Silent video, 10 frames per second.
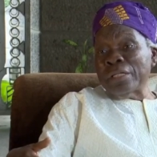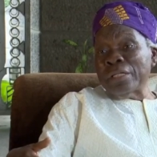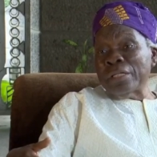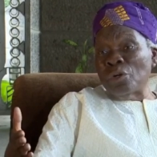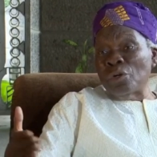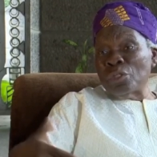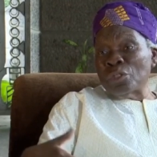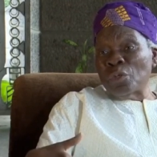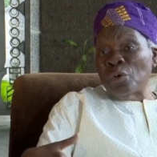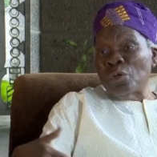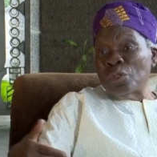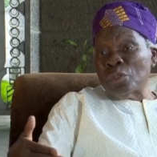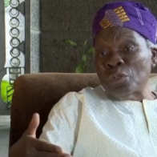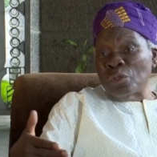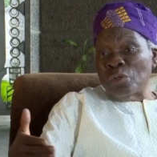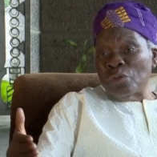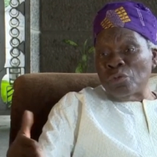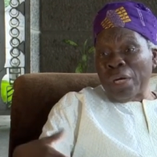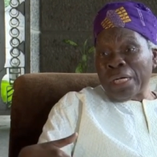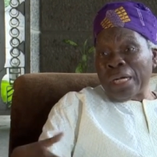to, to, to, to
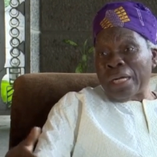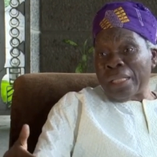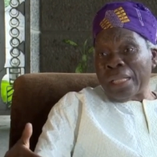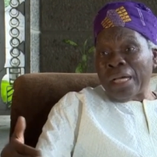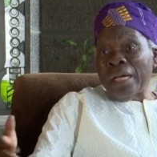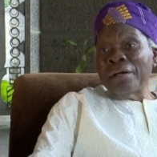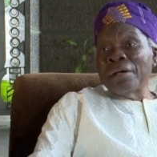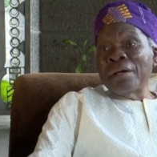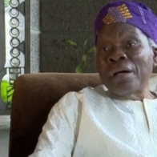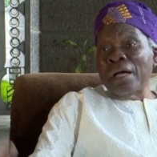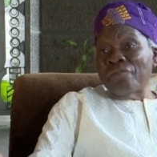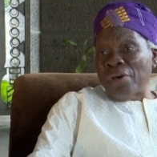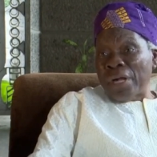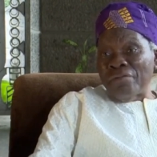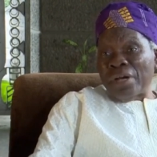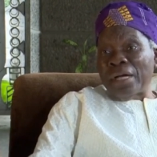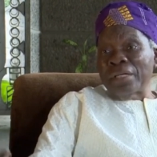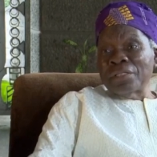one another uh, forever,